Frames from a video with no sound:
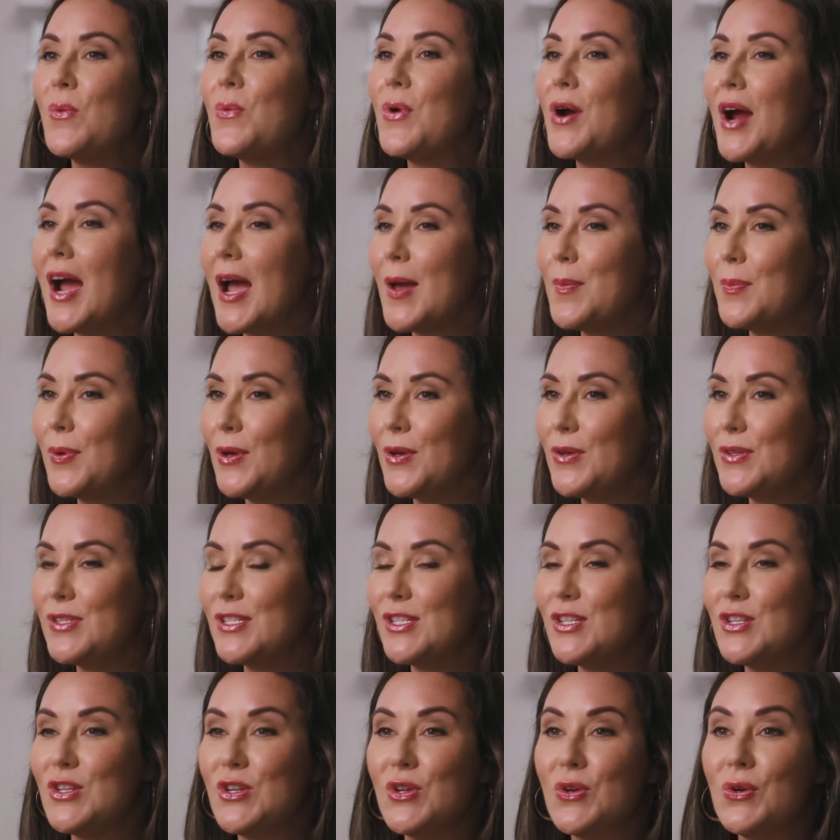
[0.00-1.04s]
where I
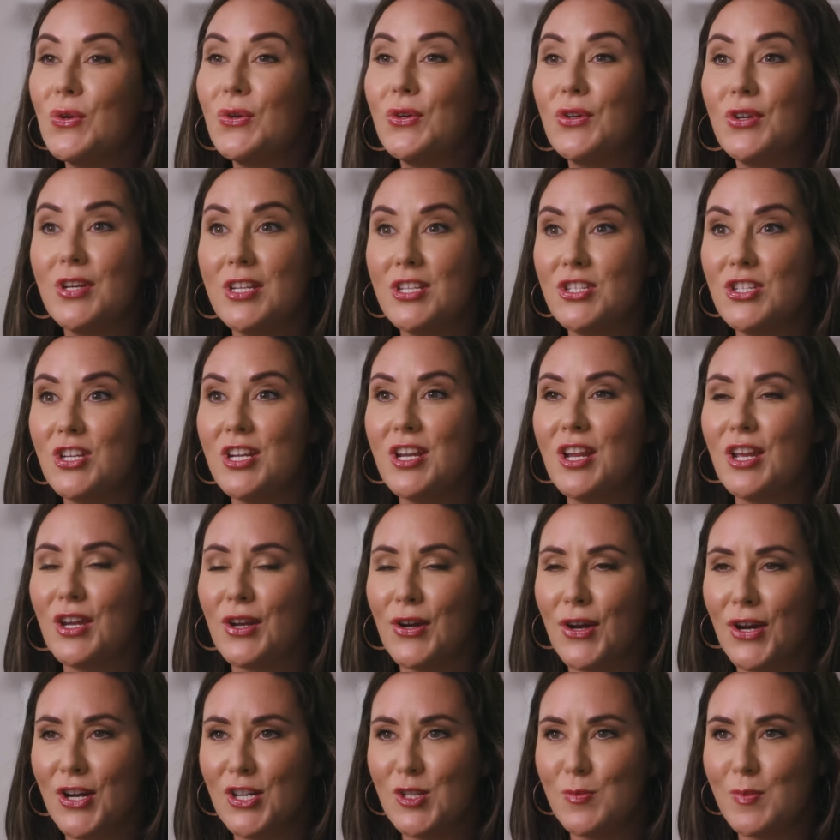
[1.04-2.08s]
post new Christian
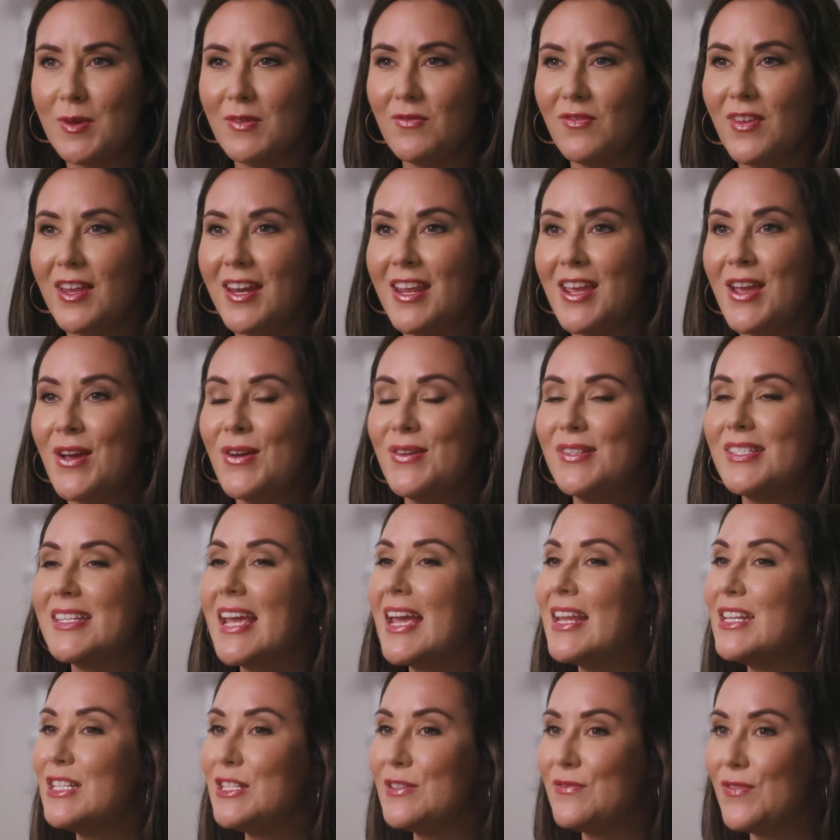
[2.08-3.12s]
encouragement videos
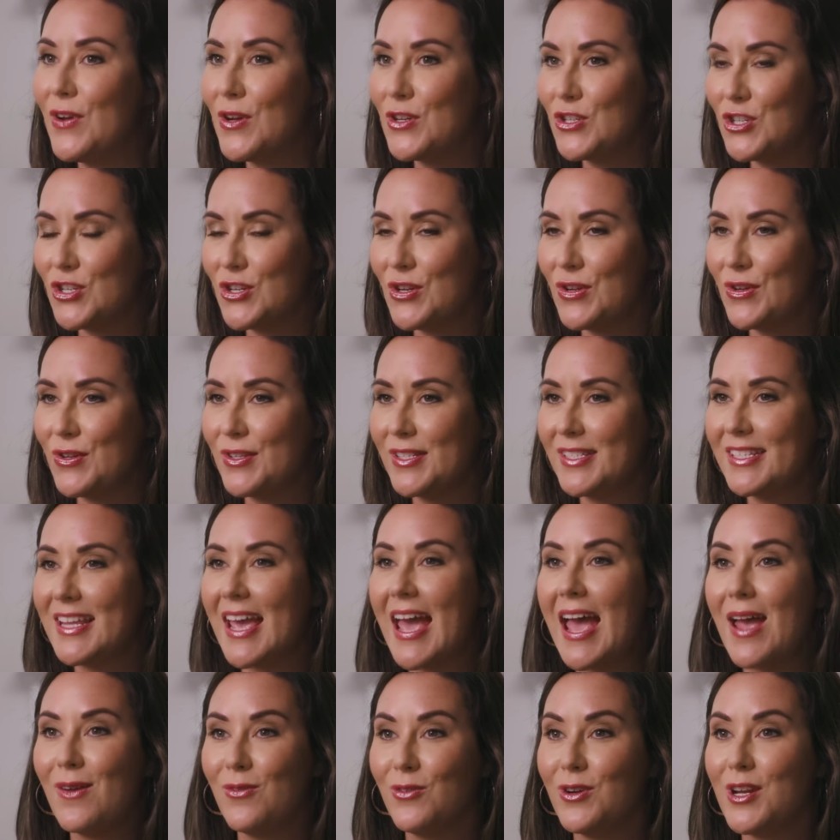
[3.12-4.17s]
and devotionals
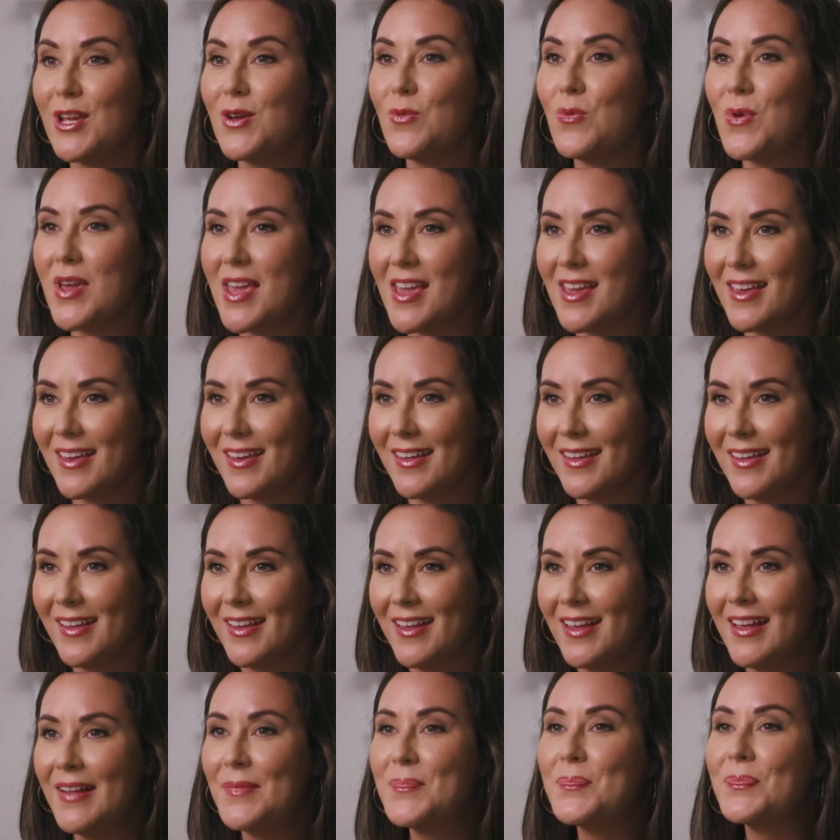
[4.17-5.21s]
every week.
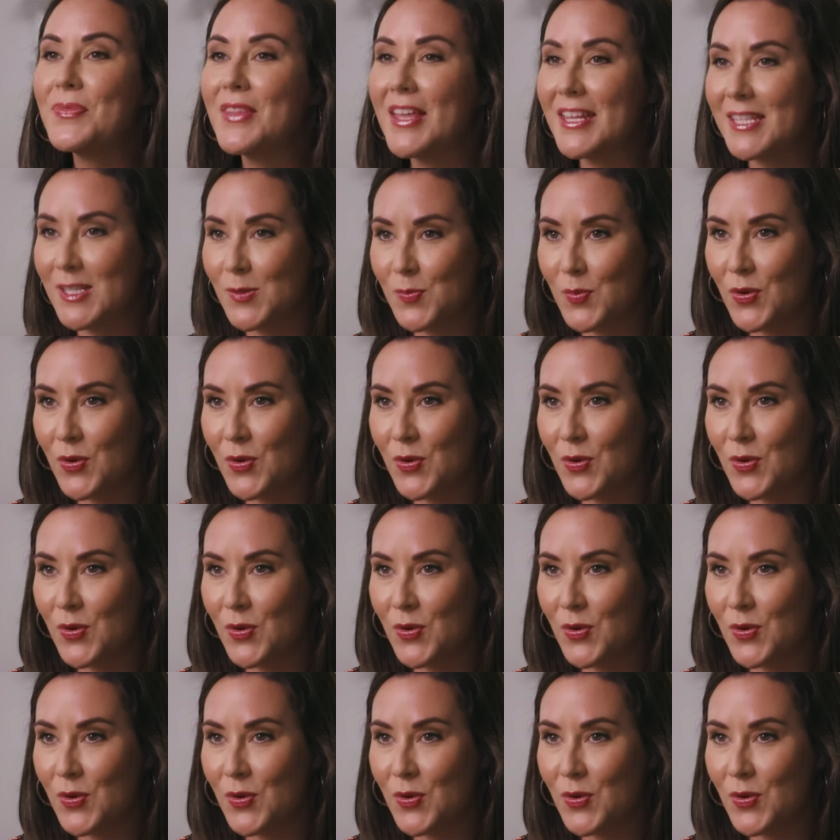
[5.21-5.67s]
Let's